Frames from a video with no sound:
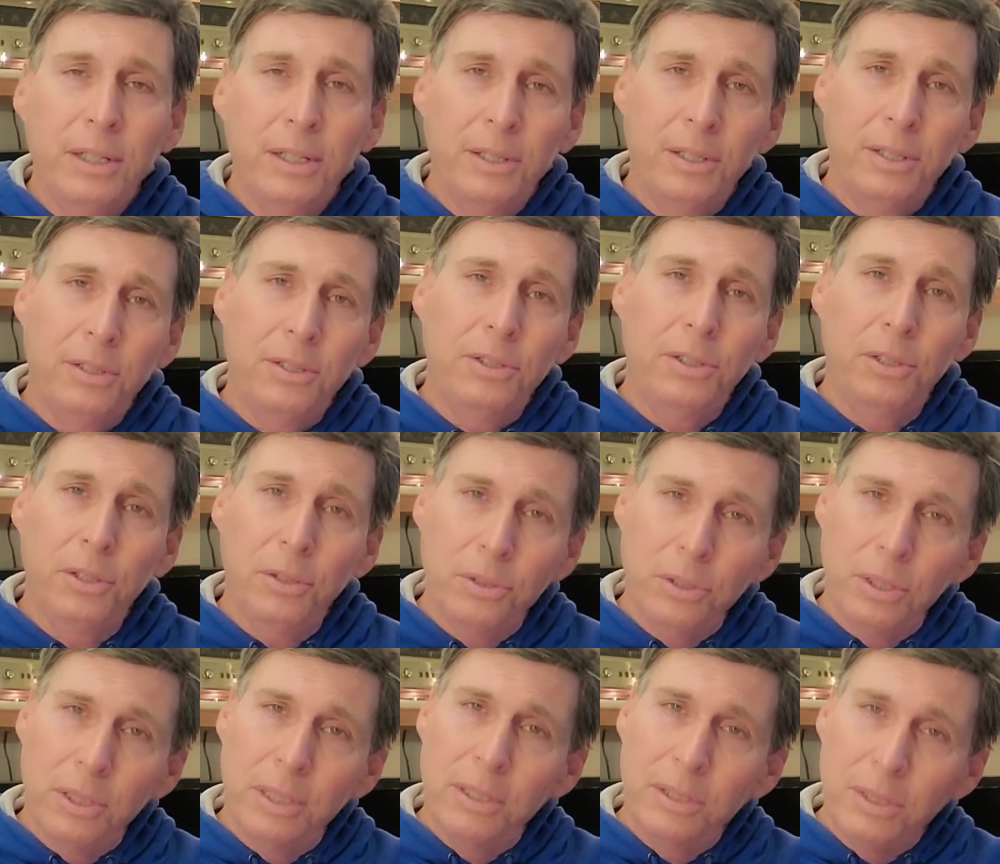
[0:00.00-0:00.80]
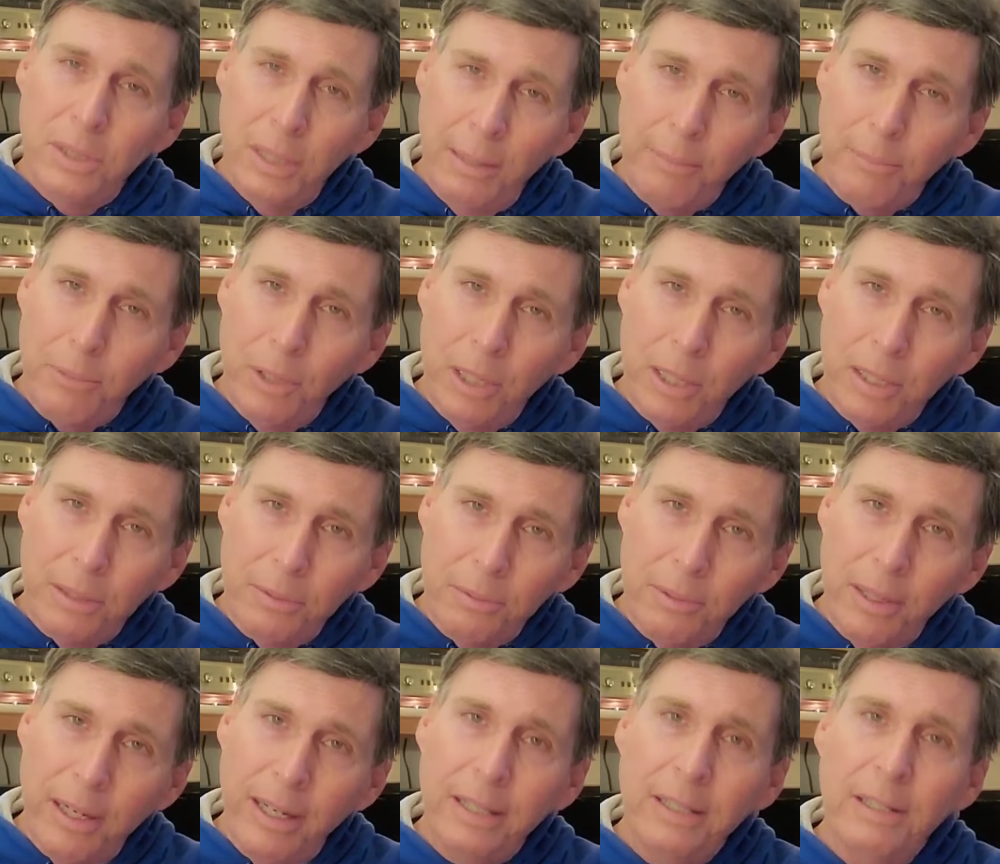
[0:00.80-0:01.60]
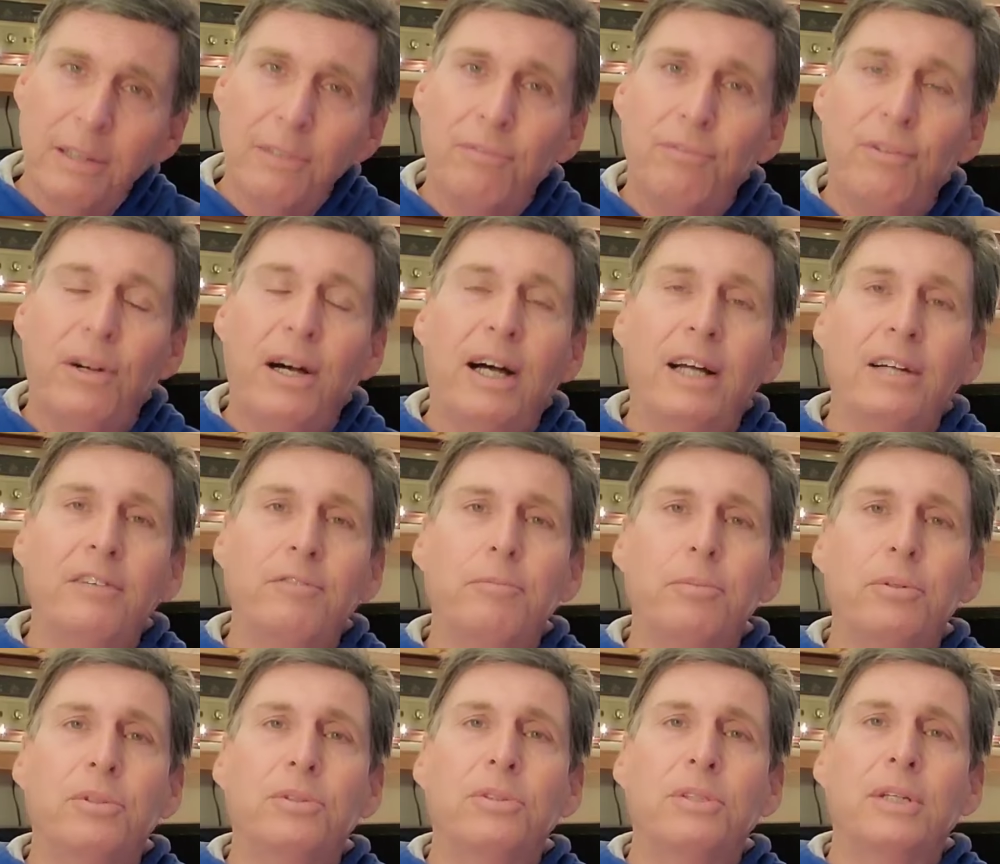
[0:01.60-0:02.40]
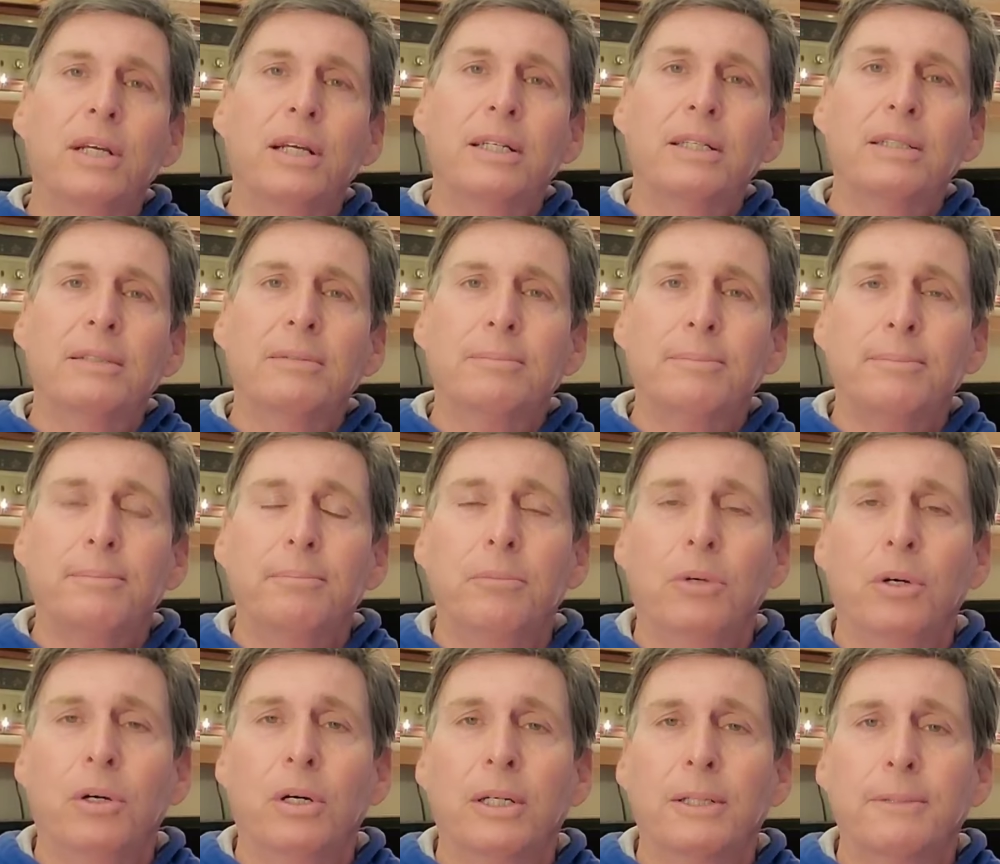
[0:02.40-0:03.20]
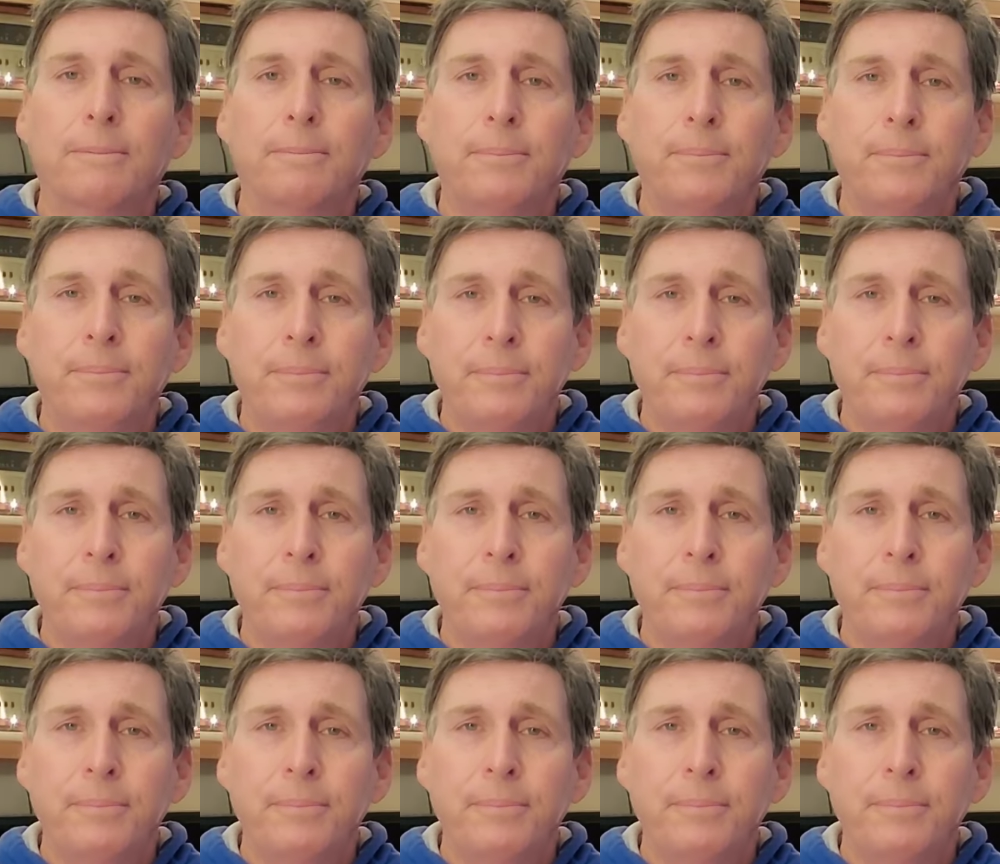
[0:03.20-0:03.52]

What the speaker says: And it's usually somewhere around the 5% mark.